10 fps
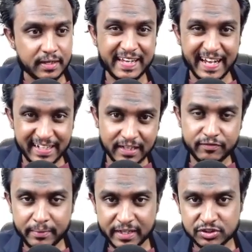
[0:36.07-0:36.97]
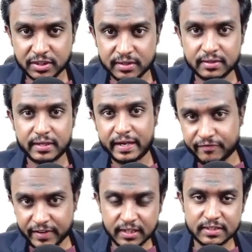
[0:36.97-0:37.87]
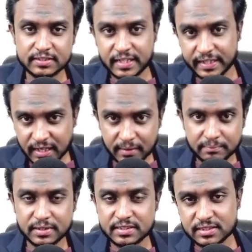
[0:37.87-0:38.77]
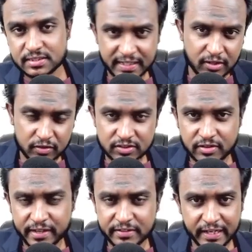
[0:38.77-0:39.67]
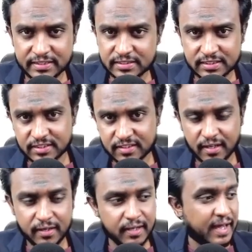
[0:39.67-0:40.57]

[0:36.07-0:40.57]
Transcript: get information, get figures, get numbers, get cost driver rates, etc.